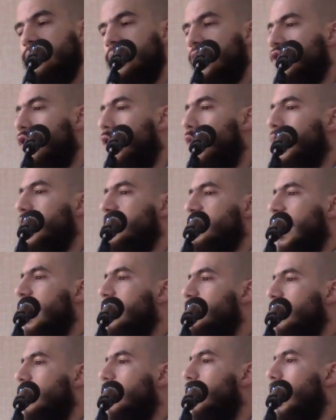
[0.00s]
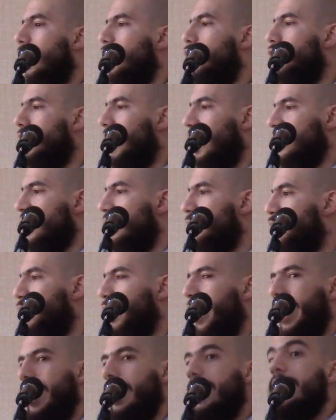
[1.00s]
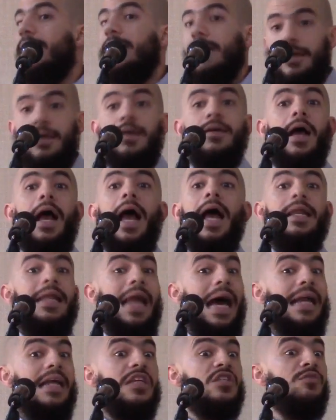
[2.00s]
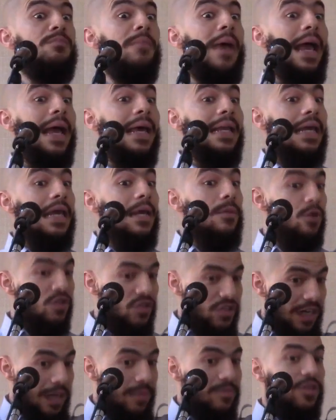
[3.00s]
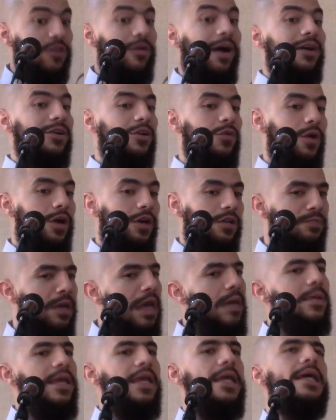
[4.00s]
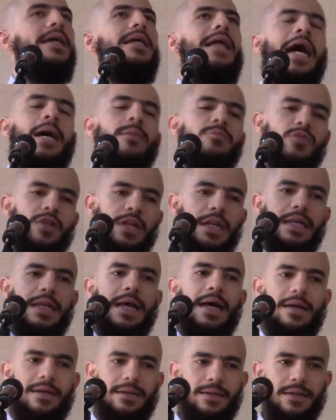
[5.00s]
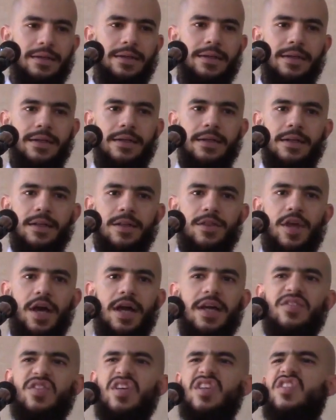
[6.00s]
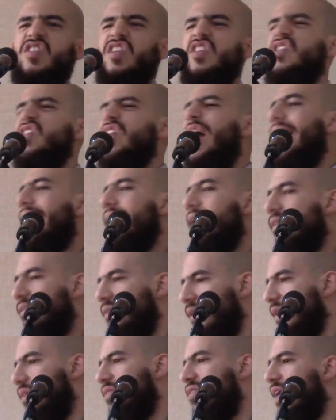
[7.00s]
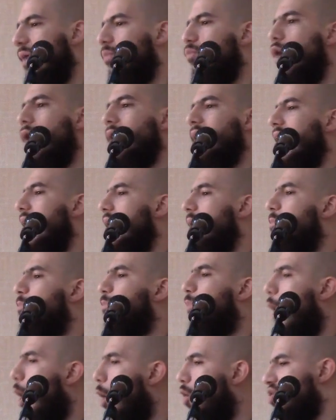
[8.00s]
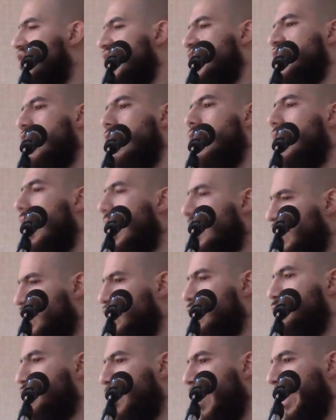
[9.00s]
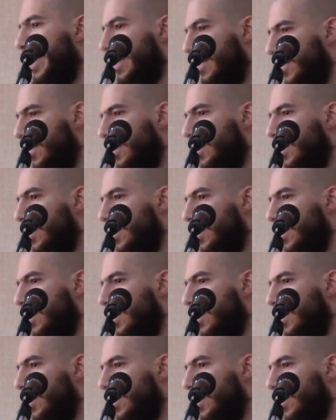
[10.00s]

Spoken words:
So we say to the one who doesn't pray, and that is many Muslims around the world, maybe here, alhamdulillah, the society somewhat imposes on us to pray.